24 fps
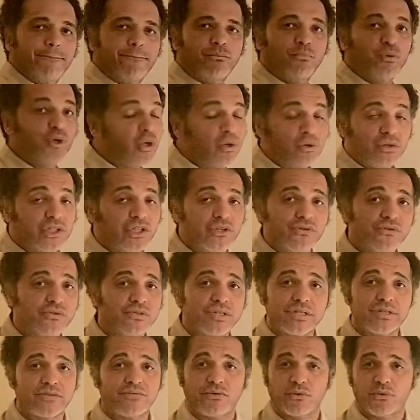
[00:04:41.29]
We only use
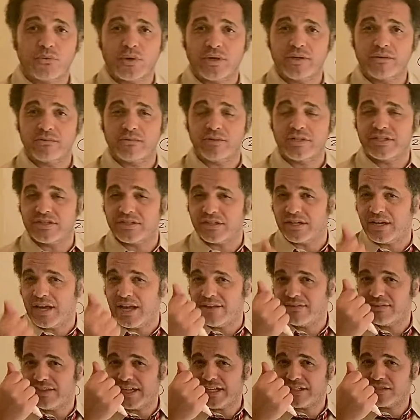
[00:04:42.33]
this for one reason,
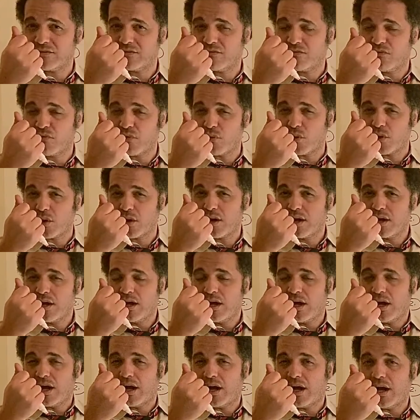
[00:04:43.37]
and that's for
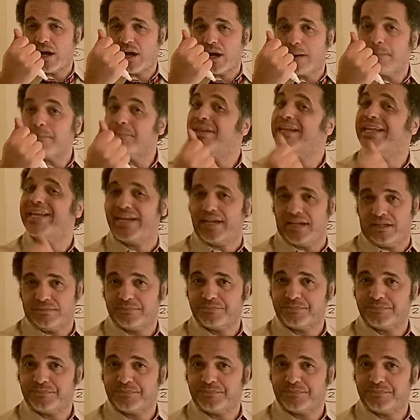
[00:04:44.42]
a plane.